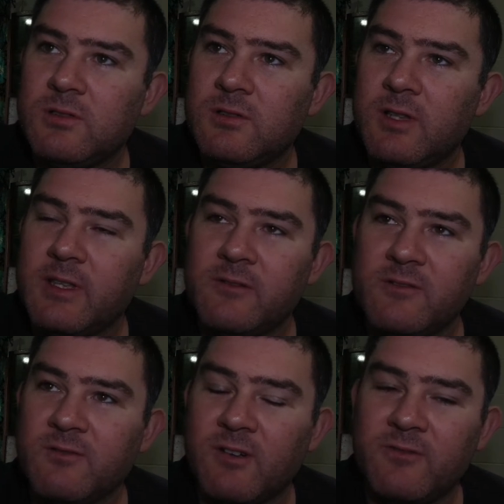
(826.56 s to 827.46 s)

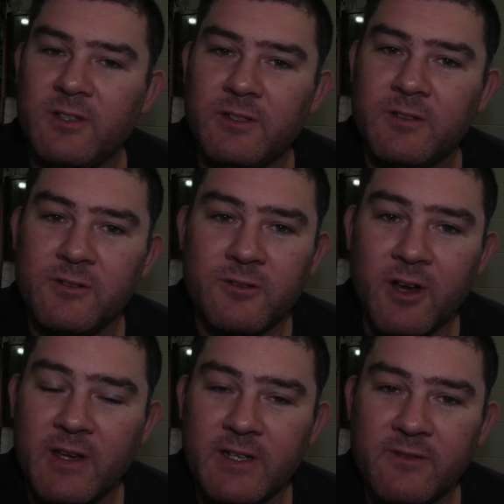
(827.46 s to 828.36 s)
a 2
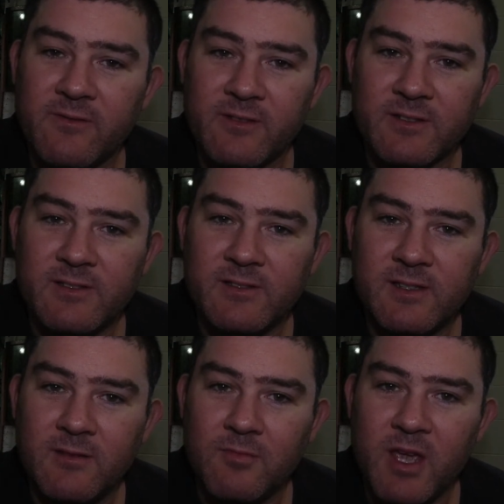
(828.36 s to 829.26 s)
grain difference
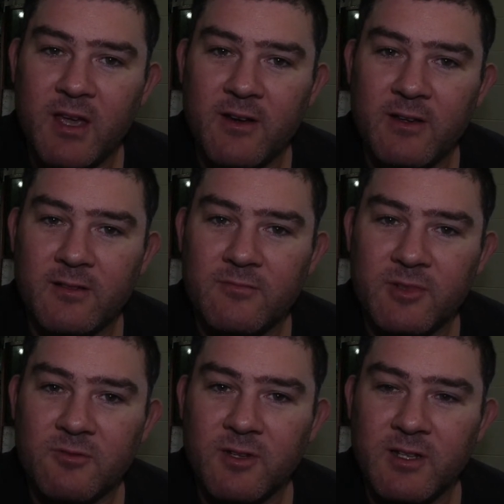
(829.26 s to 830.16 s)
in powder
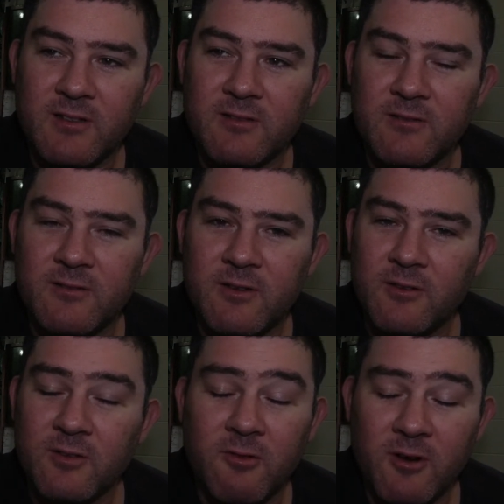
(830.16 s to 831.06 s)
between the two.
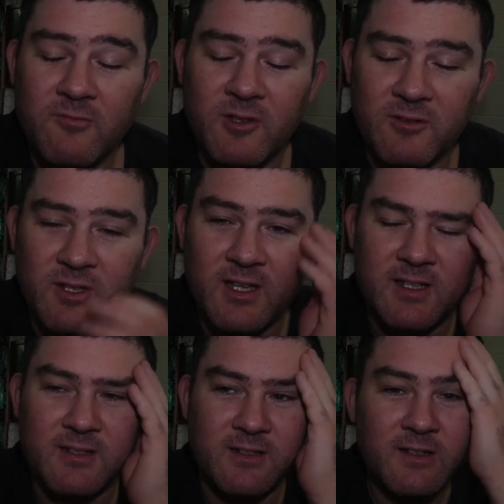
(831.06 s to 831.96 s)
Don't quote me on
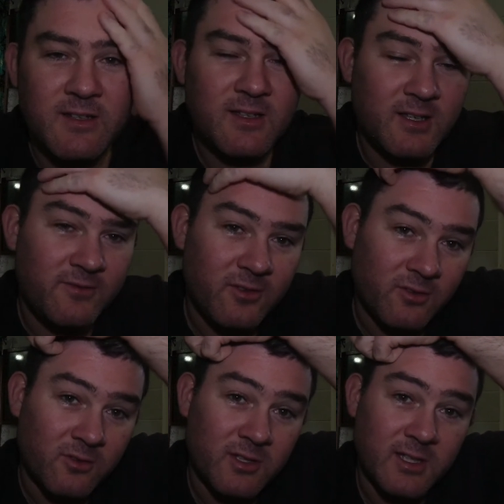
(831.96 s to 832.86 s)
that if you're
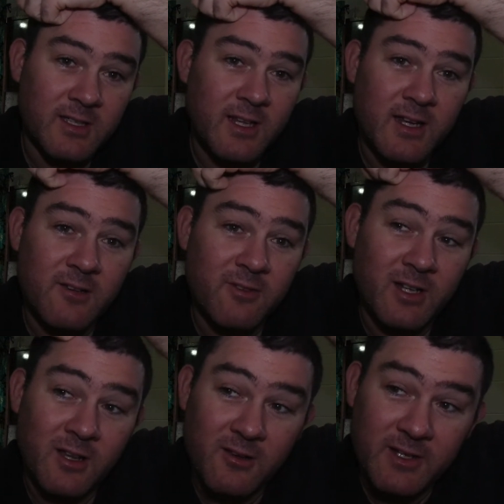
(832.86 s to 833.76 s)
looking at any
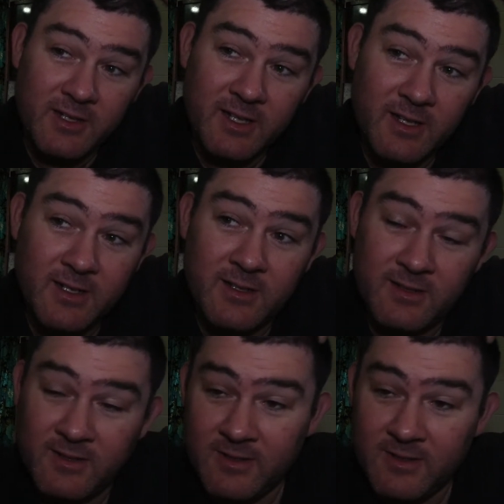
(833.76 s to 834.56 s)
reloading data.